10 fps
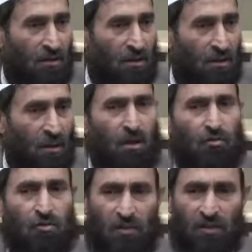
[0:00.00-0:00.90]

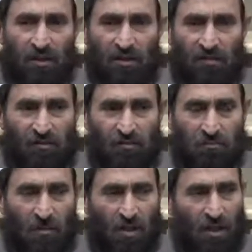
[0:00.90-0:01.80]
Huge buildings
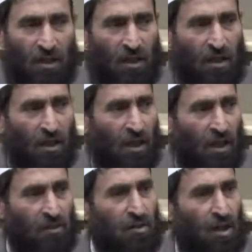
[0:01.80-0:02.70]

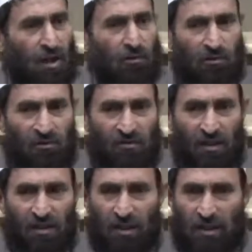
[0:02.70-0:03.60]
and towers
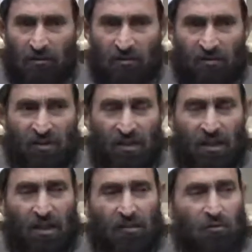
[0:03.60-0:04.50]
and towers.
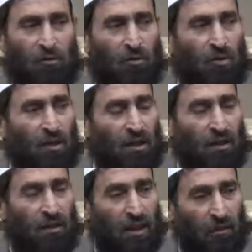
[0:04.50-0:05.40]
So
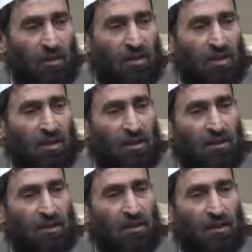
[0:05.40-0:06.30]
they were thinking
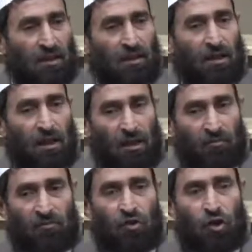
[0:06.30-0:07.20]
that their
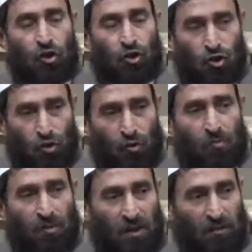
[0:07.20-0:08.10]
names should
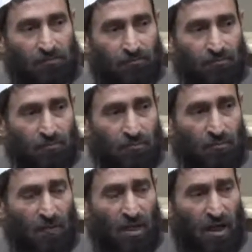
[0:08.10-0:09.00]
be
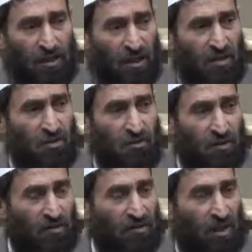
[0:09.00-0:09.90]
attached to
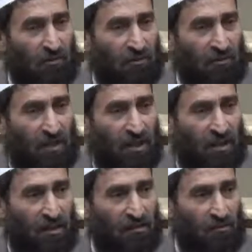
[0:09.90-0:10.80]
these towers
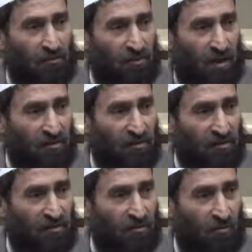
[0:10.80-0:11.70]
and those
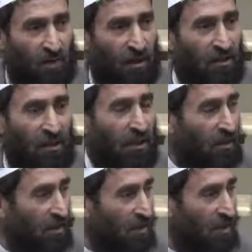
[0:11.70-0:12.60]
assets while they are
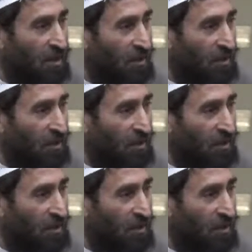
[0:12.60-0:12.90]
not here.